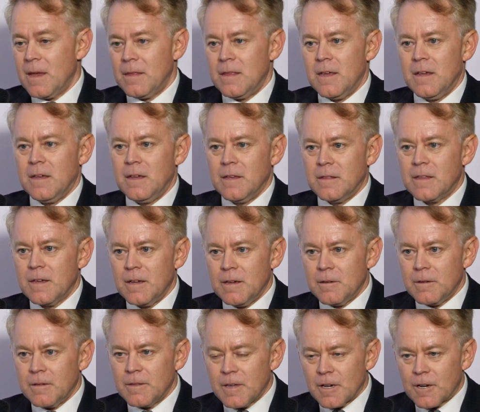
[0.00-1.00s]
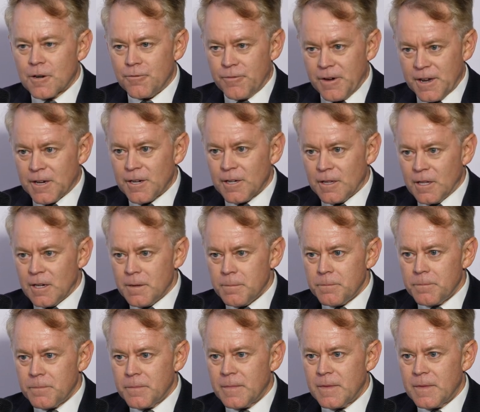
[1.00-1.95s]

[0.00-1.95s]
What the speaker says: the curriculum